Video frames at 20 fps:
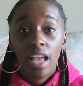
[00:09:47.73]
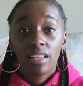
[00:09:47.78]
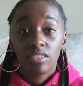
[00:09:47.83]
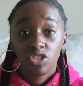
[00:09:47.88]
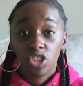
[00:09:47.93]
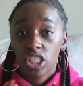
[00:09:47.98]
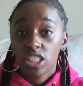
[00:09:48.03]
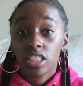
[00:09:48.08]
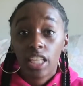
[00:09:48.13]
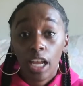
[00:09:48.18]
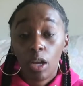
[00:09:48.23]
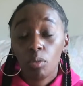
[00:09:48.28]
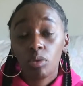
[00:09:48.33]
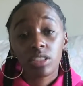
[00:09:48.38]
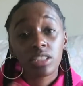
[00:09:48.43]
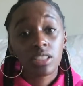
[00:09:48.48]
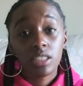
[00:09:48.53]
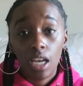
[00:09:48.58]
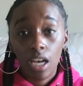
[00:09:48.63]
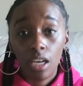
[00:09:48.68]
Just like
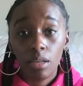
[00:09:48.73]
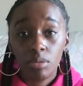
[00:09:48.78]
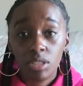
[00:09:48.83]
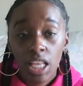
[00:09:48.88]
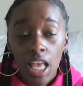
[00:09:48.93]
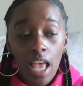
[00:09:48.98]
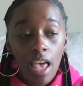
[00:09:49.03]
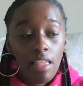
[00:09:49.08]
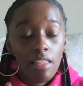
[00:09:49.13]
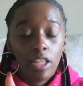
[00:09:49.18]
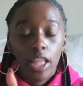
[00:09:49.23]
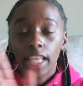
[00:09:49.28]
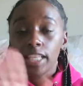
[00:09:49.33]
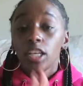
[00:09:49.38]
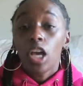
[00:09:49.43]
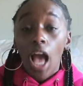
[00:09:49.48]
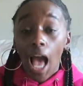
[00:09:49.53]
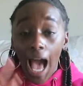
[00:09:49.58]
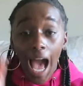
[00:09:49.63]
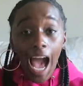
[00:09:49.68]
with dubs.
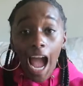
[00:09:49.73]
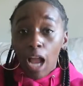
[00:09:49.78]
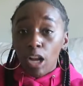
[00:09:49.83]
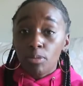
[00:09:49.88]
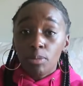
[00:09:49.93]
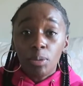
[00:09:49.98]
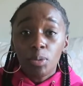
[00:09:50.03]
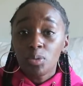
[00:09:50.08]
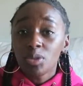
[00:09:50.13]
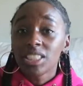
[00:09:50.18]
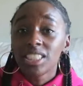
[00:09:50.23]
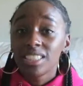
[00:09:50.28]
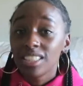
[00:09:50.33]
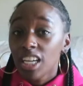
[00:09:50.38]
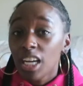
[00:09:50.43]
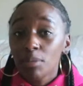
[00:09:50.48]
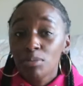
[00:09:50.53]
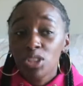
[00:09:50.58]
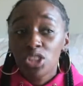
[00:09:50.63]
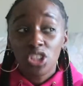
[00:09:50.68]
Like, I remember when
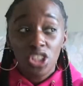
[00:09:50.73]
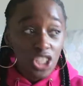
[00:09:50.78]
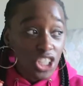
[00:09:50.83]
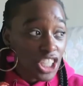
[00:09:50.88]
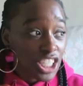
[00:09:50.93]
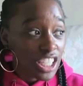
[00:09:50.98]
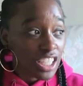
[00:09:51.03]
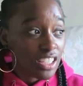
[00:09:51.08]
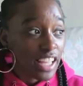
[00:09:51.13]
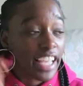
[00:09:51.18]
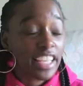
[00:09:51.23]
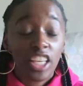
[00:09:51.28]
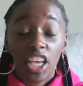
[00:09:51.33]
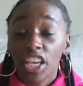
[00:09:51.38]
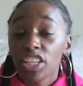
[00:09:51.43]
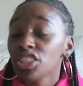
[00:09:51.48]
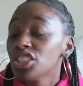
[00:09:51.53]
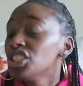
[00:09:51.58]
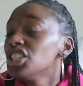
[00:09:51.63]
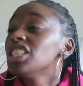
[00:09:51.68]
dubs took like
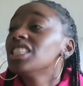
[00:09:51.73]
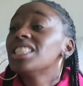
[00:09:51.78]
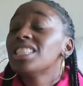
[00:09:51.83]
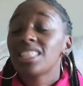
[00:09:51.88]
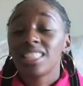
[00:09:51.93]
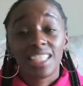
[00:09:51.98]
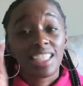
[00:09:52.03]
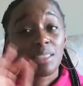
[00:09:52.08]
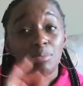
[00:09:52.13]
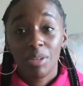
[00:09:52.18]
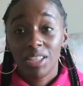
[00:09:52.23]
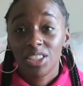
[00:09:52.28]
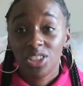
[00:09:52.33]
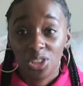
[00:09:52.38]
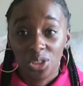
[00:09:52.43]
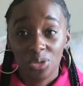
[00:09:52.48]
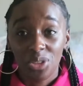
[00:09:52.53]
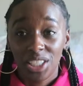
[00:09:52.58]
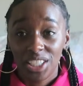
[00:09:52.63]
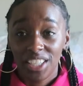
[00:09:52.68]
a good six months
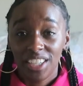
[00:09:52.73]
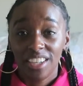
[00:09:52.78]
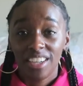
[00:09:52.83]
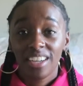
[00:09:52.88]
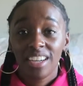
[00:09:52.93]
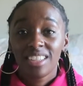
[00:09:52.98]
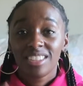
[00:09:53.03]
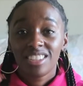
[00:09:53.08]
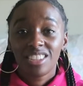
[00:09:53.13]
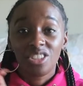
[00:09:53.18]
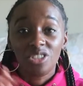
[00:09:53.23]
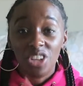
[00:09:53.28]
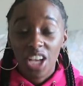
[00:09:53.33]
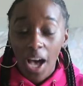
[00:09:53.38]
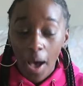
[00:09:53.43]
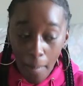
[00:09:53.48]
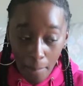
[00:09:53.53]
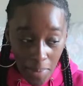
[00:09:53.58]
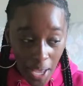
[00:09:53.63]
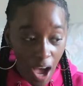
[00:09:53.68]
to a year to
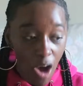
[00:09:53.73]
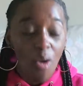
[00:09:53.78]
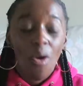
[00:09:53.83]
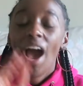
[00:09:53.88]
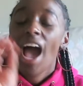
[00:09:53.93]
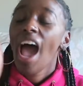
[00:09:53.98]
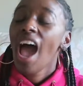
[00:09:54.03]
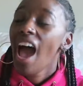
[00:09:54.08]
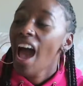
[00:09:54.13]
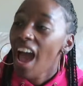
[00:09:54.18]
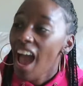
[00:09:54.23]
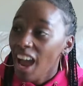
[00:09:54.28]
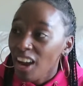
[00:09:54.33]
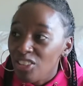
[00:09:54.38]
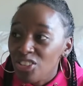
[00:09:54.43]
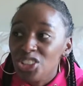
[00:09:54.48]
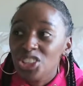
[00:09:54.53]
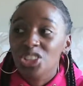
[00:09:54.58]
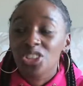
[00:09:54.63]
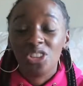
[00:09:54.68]
come out
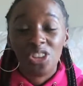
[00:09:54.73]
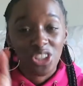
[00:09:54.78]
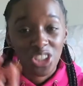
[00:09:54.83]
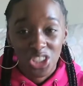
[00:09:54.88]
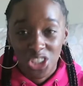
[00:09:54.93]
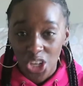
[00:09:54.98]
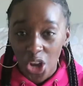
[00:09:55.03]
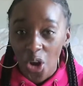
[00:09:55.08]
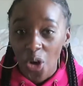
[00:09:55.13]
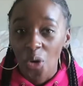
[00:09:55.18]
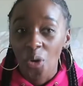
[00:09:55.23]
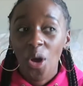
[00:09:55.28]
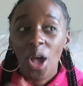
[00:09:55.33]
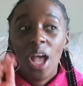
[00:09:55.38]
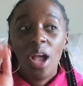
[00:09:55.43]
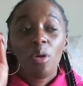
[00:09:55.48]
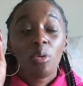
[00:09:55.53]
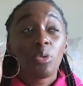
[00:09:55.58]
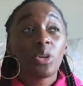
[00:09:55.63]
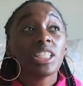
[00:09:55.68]
after the show
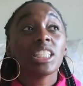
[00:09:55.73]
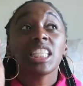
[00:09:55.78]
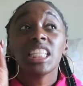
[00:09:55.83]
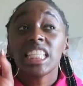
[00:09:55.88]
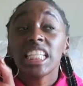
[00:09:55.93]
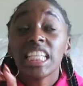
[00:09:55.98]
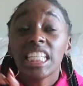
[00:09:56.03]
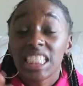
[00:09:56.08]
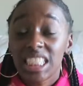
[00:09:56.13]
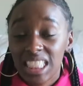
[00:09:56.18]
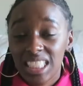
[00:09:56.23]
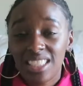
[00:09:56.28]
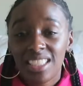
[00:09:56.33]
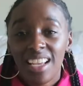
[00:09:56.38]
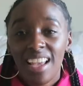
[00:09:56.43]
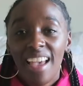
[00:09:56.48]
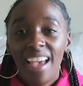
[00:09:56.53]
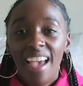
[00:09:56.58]
released.